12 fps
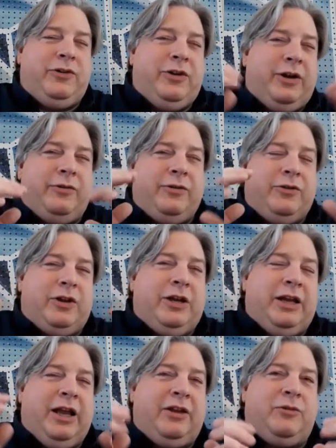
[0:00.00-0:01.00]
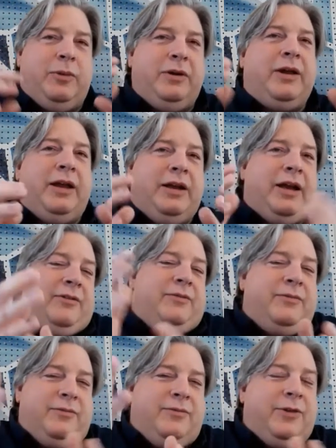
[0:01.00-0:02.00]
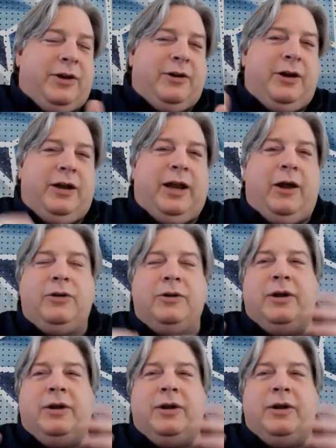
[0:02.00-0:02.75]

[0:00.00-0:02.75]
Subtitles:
and I was just going to guess, but I figured it out.